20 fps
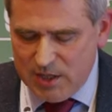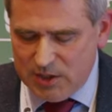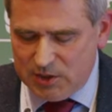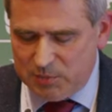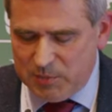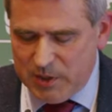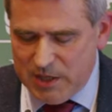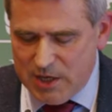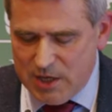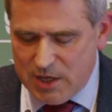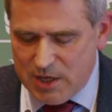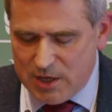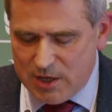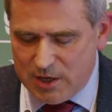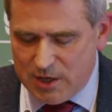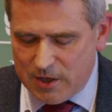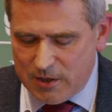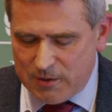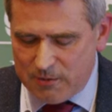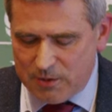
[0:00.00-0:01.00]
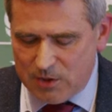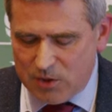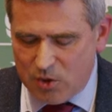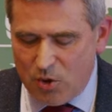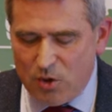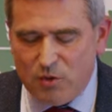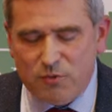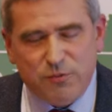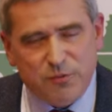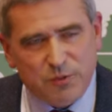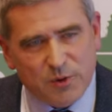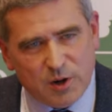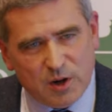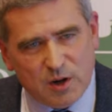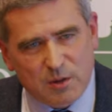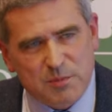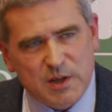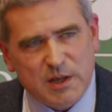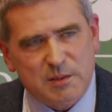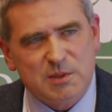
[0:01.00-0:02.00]
It may
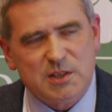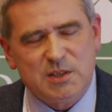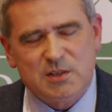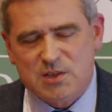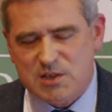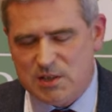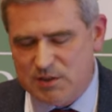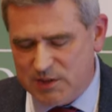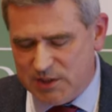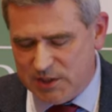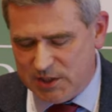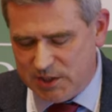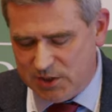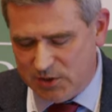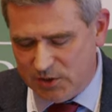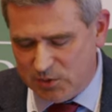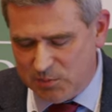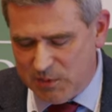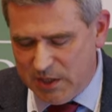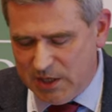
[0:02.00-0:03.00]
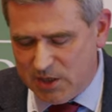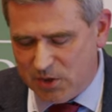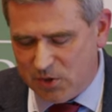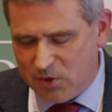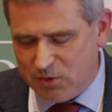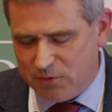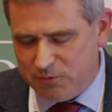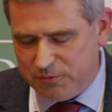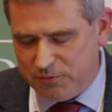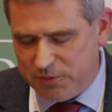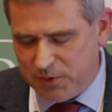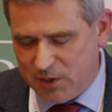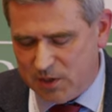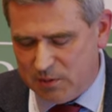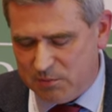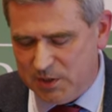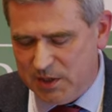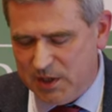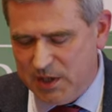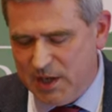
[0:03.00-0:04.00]
the civil code may
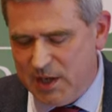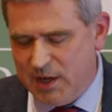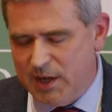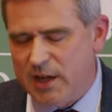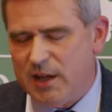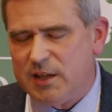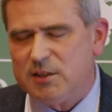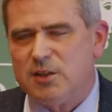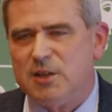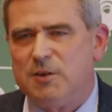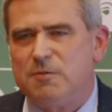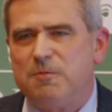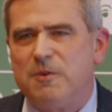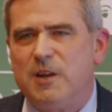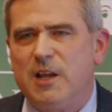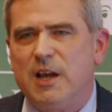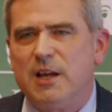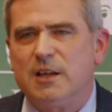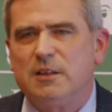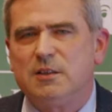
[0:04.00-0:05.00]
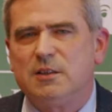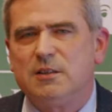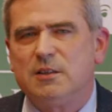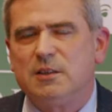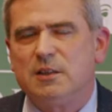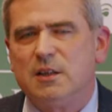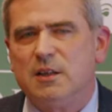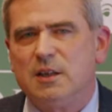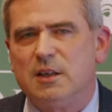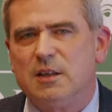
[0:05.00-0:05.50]
confirm and reflect